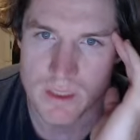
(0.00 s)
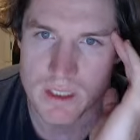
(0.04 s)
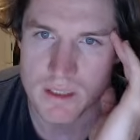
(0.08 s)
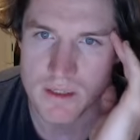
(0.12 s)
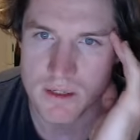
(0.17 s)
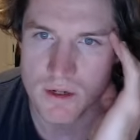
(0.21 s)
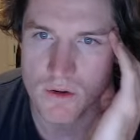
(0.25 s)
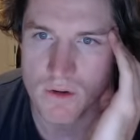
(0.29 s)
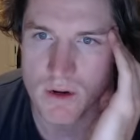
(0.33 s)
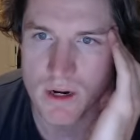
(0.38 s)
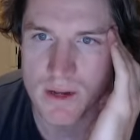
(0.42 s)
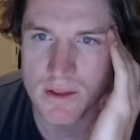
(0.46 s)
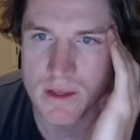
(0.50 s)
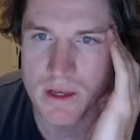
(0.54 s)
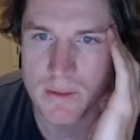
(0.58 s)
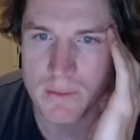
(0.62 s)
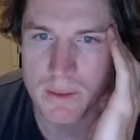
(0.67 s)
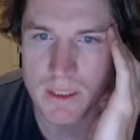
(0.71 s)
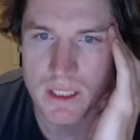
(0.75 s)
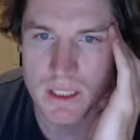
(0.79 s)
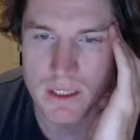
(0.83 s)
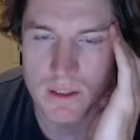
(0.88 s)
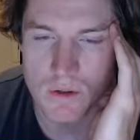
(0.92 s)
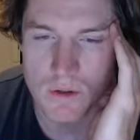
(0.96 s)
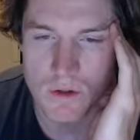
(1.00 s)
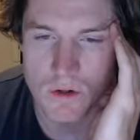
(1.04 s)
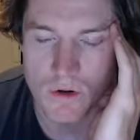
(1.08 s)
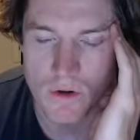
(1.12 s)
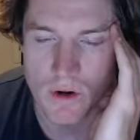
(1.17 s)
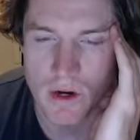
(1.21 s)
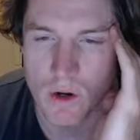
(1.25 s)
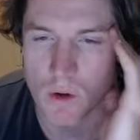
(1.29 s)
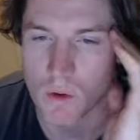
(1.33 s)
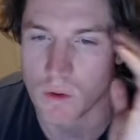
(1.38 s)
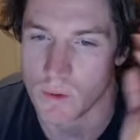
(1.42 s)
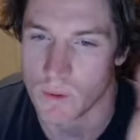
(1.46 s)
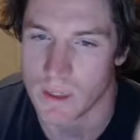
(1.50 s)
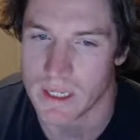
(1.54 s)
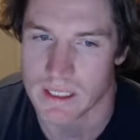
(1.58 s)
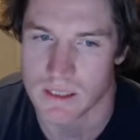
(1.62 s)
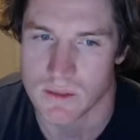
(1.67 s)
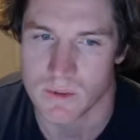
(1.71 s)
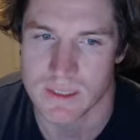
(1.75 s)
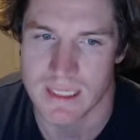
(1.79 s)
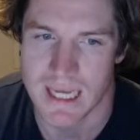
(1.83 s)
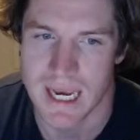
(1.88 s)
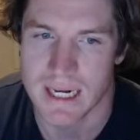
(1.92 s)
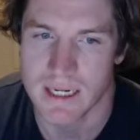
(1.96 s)
career, and then a political career all the way into
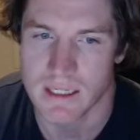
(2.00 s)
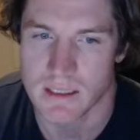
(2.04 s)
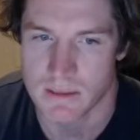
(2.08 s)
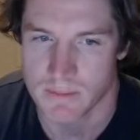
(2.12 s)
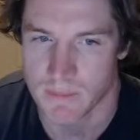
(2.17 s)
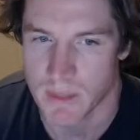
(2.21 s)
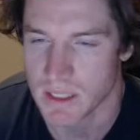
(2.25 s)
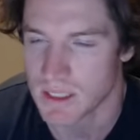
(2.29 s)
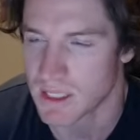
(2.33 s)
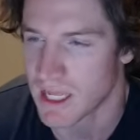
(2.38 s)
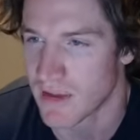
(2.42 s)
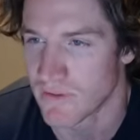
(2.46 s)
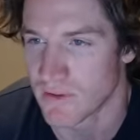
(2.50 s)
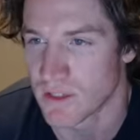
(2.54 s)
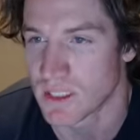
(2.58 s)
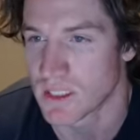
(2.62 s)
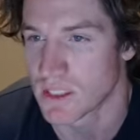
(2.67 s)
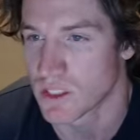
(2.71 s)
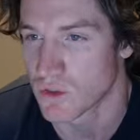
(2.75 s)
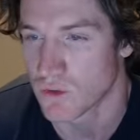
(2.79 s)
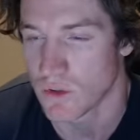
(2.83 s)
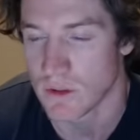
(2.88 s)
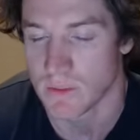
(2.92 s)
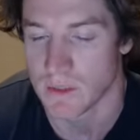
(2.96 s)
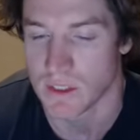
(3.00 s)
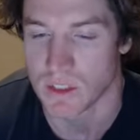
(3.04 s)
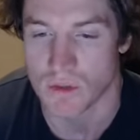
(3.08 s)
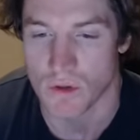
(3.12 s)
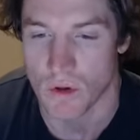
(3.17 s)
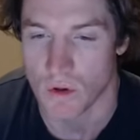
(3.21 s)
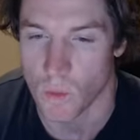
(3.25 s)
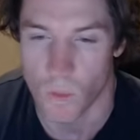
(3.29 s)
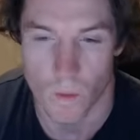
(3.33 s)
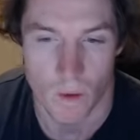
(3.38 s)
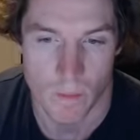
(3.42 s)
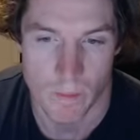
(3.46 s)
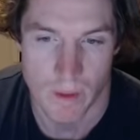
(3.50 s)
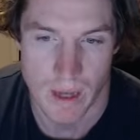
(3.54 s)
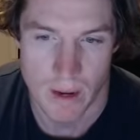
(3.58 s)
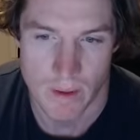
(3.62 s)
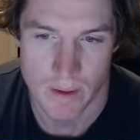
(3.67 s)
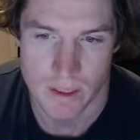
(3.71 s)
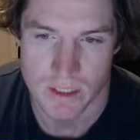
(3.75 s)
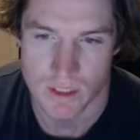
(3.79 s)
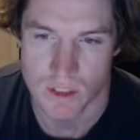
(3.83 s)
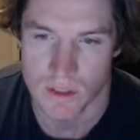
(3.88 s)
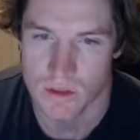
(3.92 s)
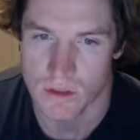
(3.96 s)
his 80s, must have an extremely strong willpower.
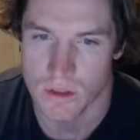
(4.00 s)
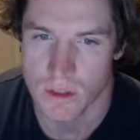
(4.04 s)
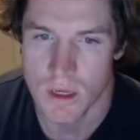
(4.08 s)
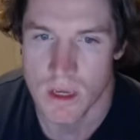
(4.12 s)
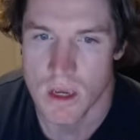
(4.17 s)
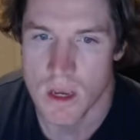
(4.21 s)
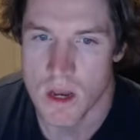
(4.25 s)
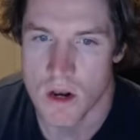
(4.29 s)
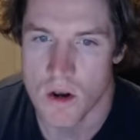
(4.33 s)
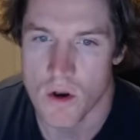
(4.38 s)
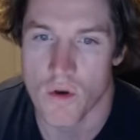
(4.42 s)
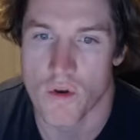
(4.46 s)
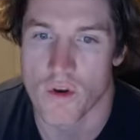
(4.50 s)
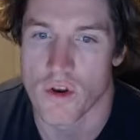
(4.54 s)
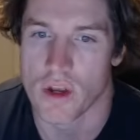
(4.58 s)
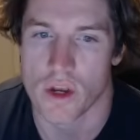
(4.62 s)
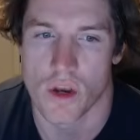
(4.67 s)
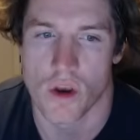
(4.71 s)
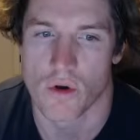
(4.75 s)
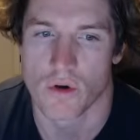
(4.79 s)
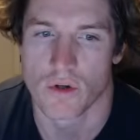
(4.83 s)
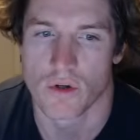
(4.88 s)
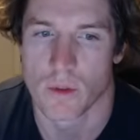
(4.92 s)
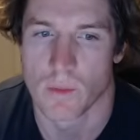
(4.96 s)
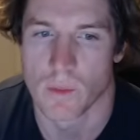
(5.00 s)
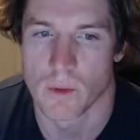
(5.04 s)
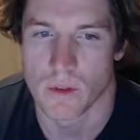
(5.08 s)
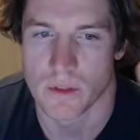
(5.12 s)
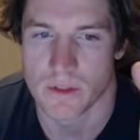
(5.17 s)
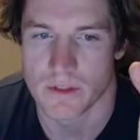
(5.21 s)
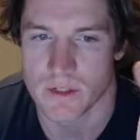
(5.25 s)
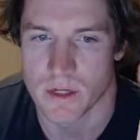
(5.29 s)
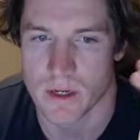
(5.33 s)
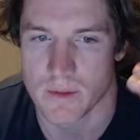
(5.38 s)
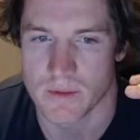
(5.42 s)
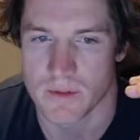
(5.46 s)
It's just non-negotiable in terms of